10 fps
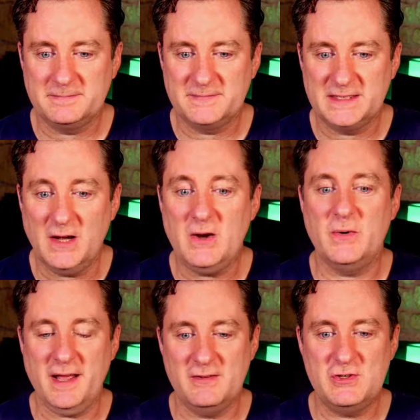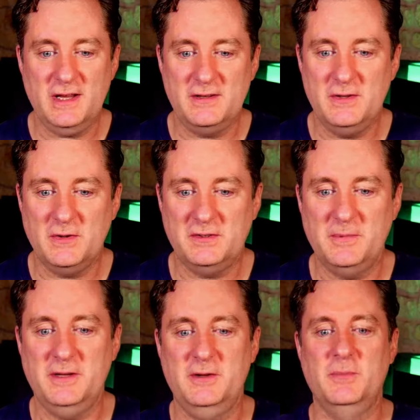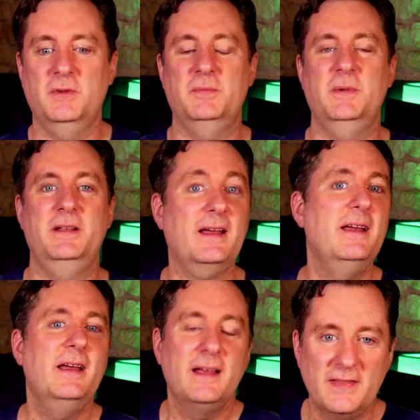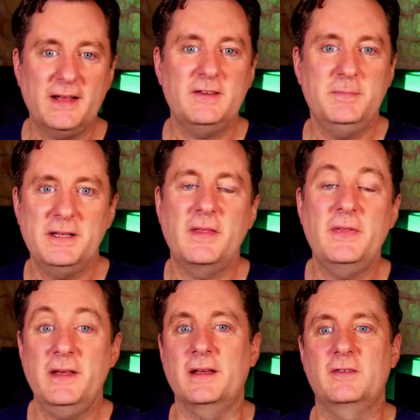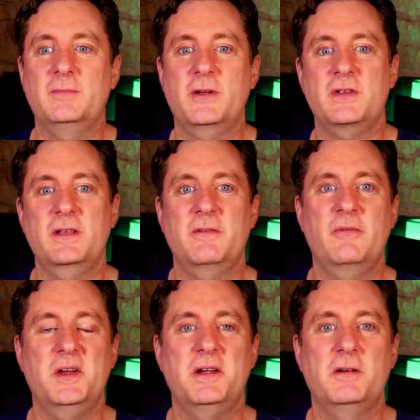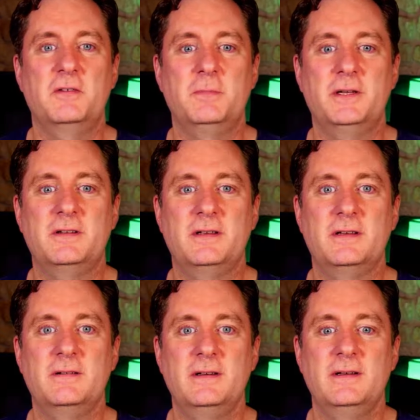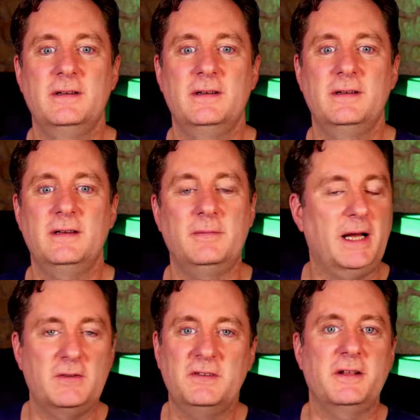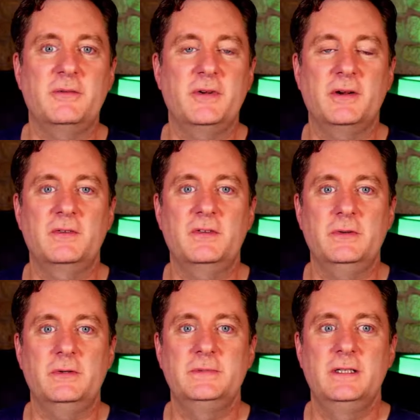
Oh yeah, and Jan, you know somebody who brews mead. Yeah, that's been a thing, especially at fairs, but outside of fairs too.